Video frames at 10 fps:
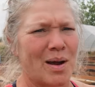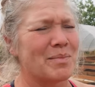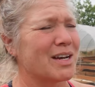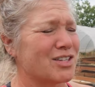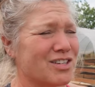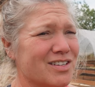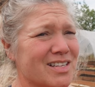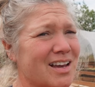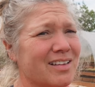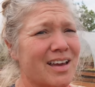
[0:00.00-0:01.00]
I'm not sure
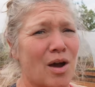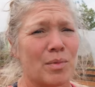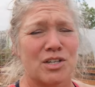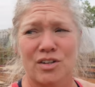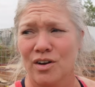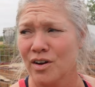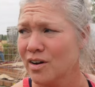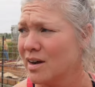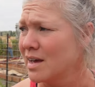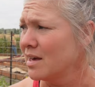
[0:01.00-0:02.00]
exactly how much
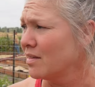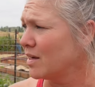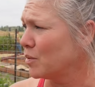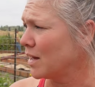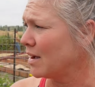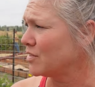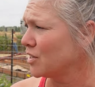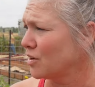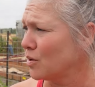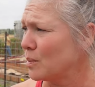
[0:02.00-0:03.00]
longer they will have to
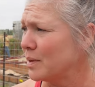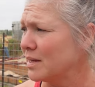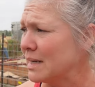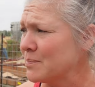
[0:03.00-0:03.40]
go, but